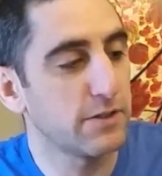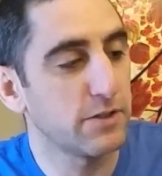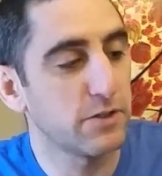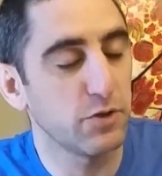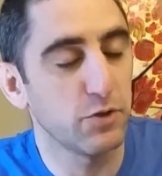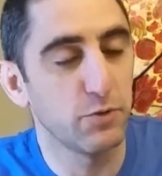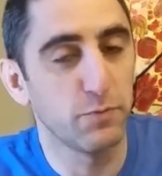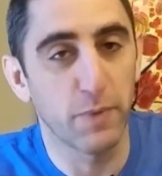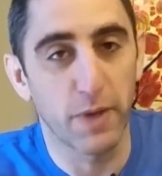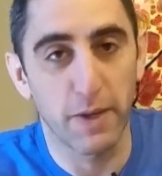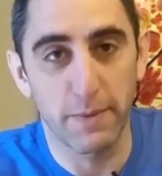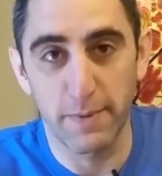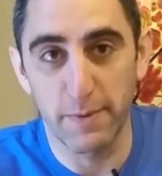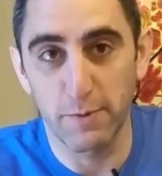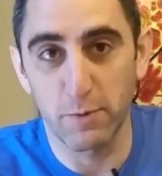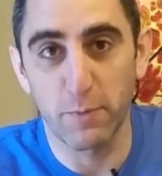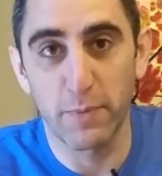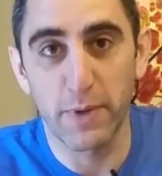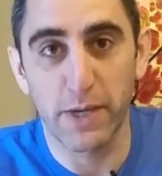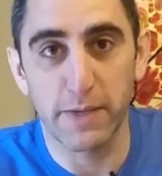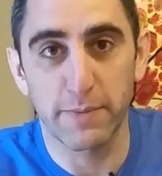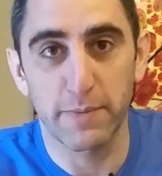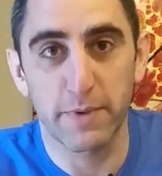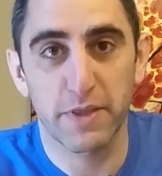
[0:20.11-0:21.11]
You maybe will
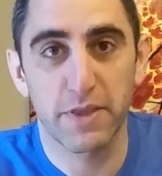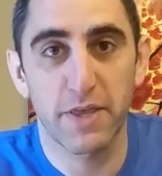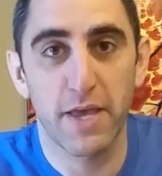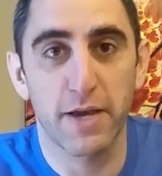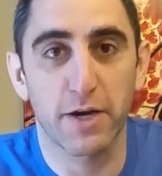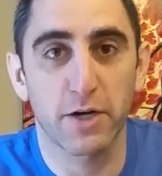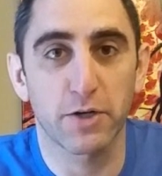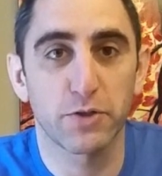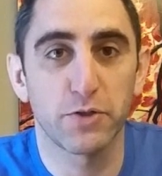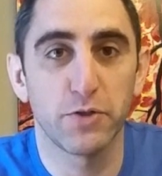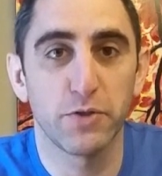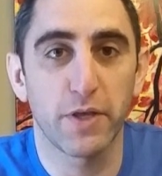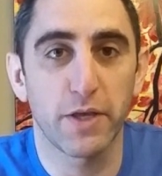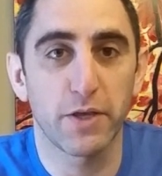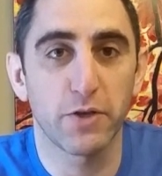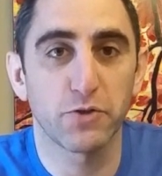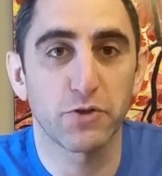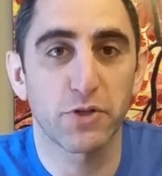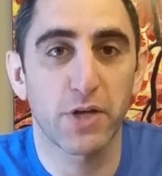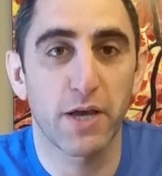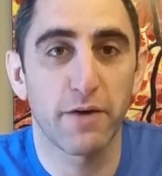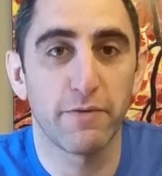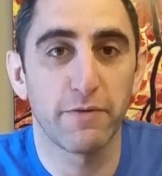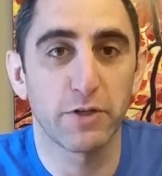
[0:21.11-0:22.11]
pick up a thing or two that you
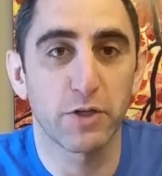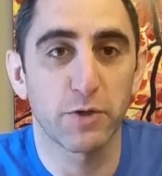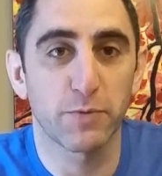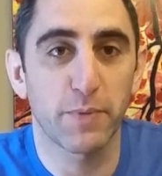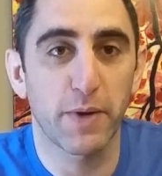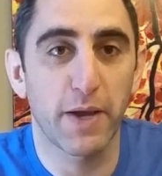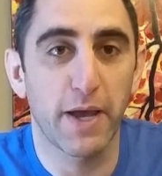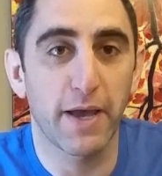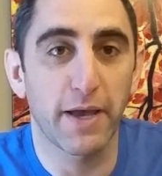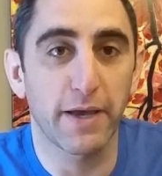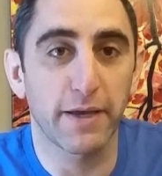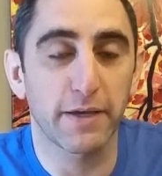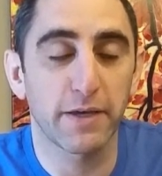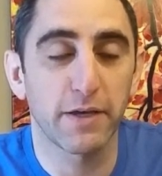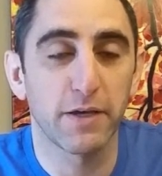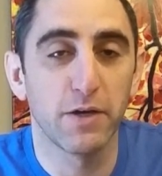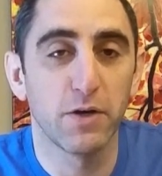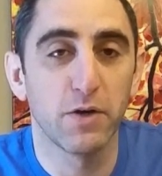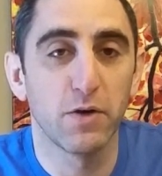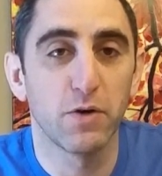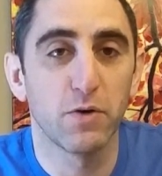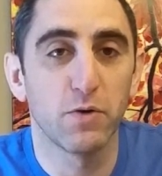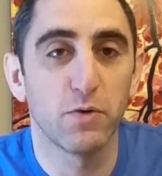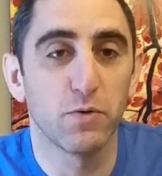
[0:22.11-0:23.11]
should have in your bag,
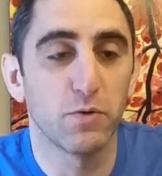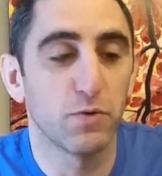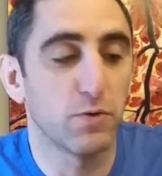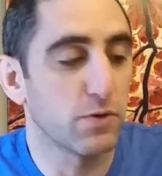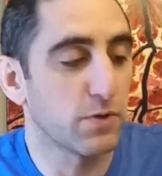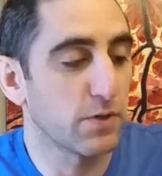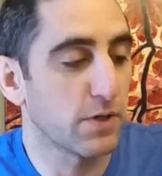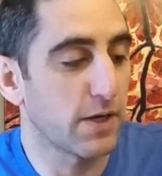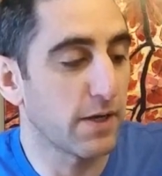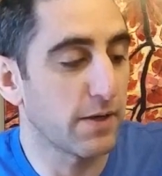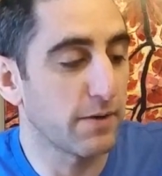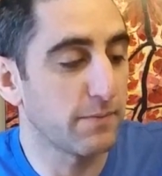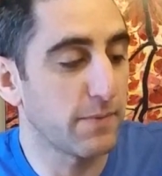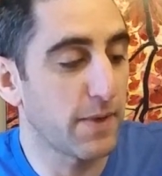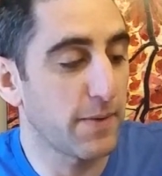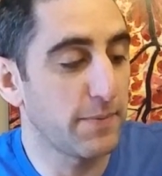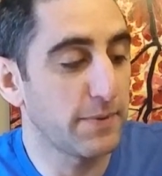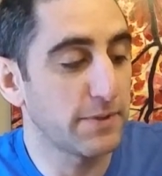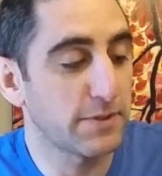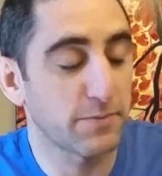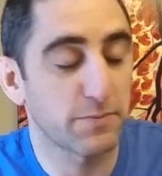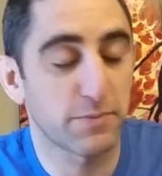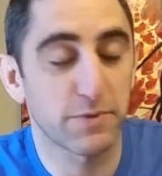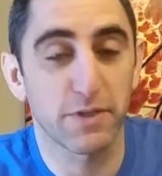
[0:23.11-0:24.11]
or
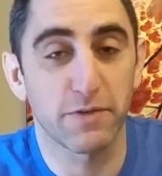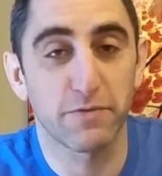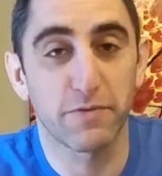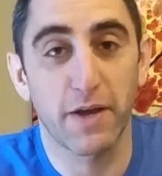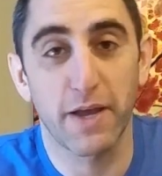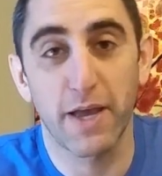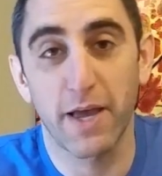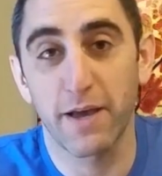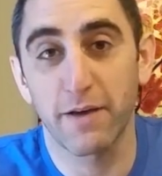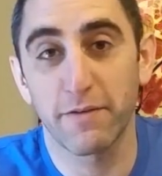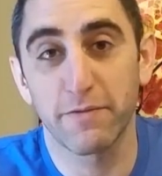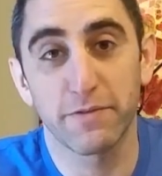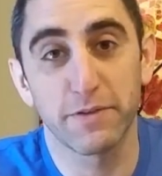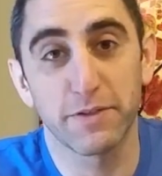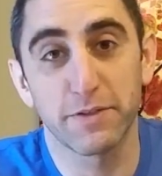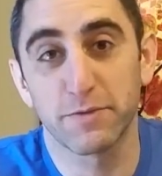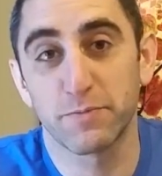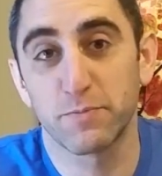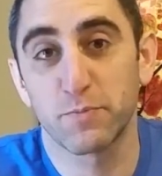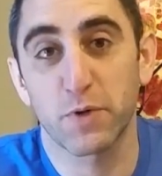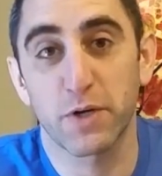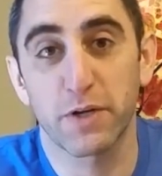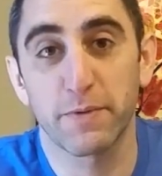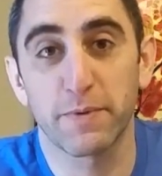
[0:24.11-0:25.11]
maybe some stuff I have is
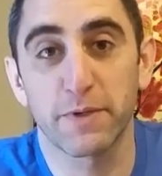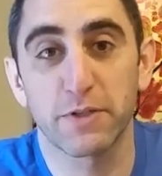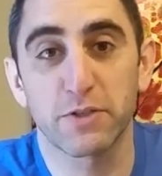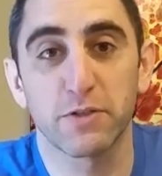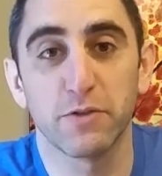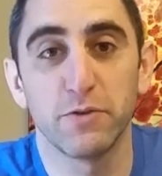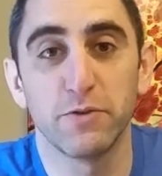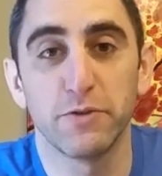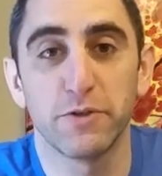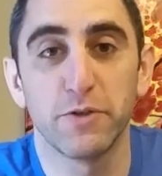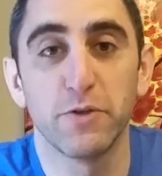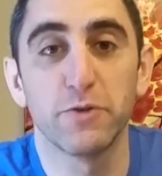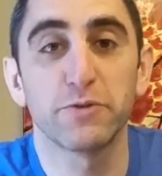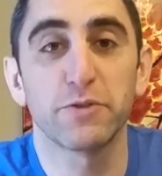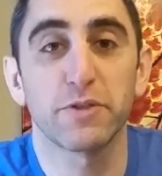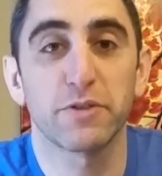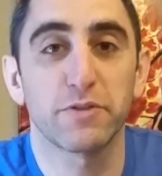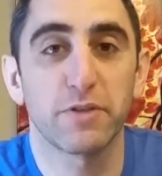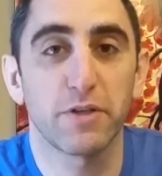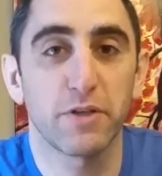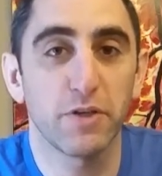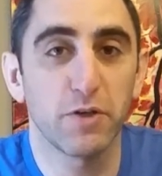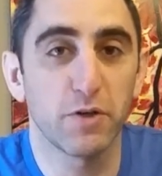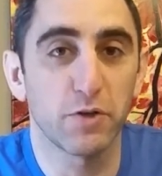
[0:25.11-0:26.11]
pretty much
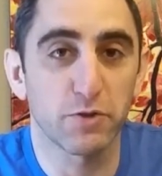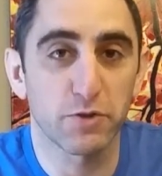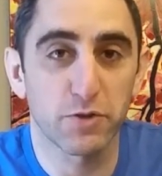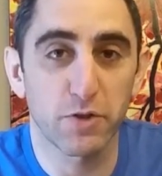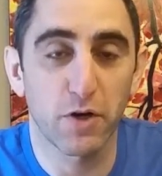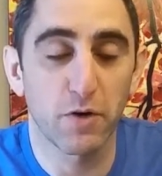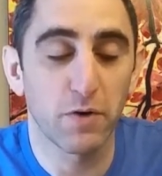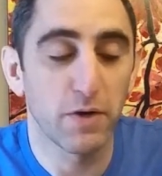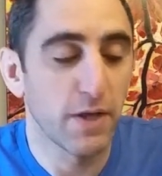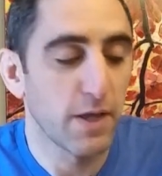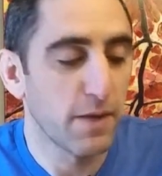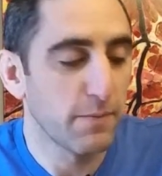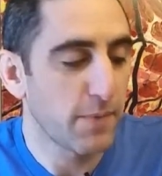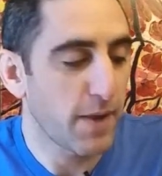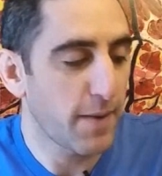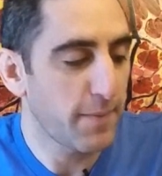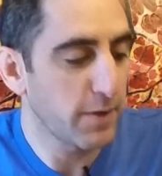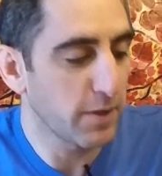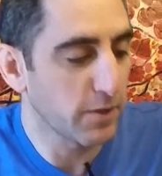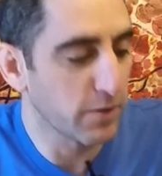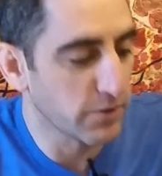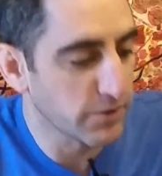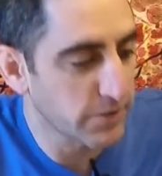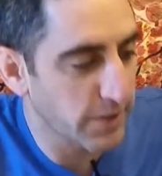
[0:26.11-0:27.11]
useless to you. So maybe
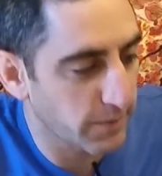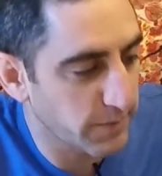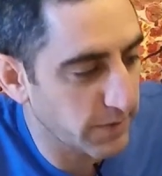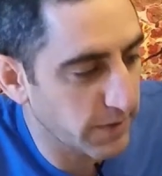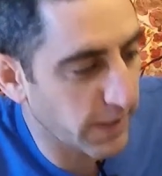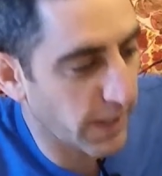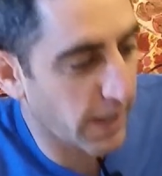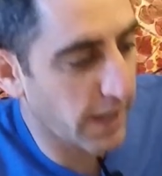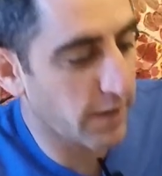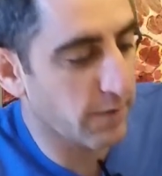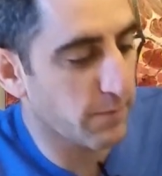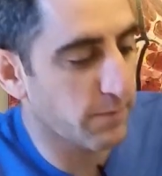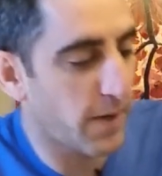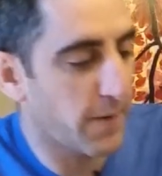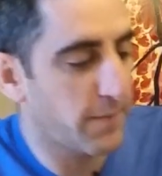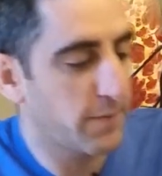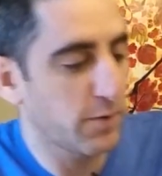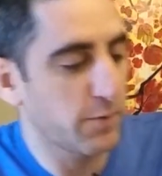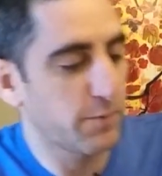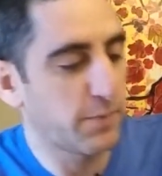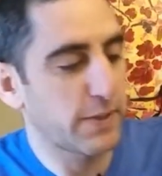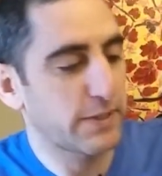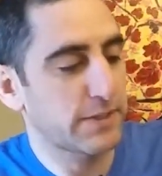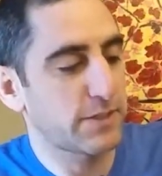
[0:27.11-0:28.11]
you'll learn something today, or maybe
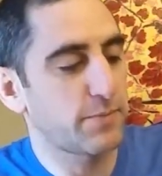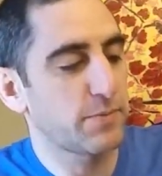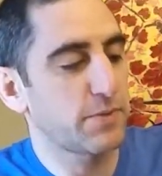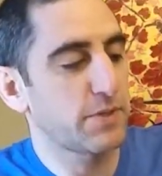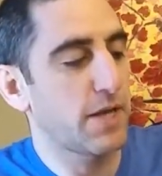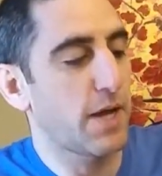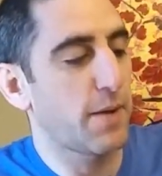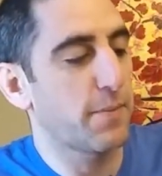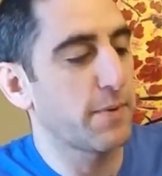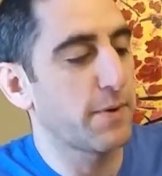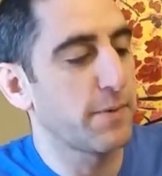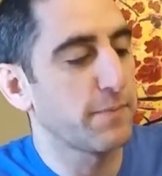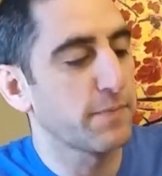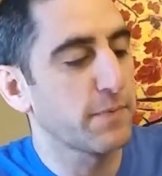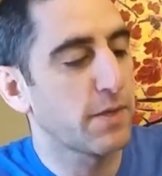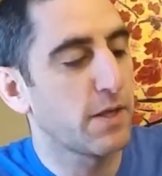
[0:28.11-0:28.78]
you'll pick something up.